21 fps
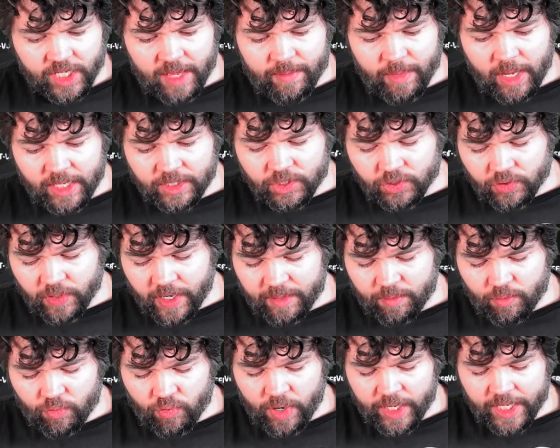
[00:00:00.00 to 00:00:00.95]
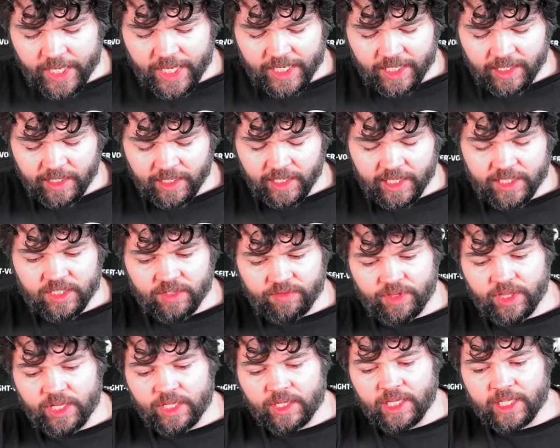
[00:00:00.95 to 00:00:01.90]
I might try and bring in a
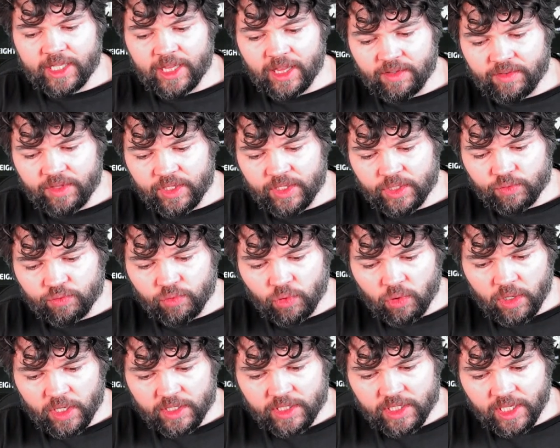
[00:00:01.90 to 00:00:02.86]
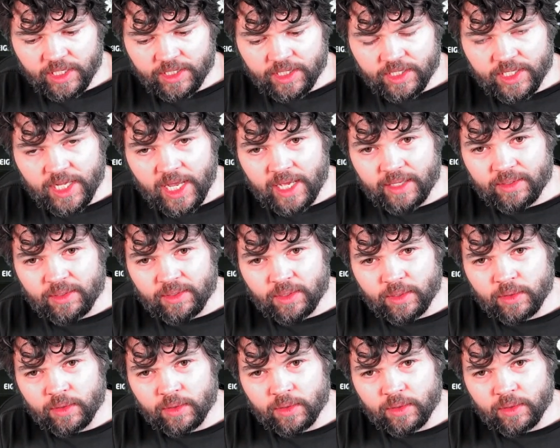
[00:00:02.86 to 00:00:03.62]
little of this raw oscillator sound.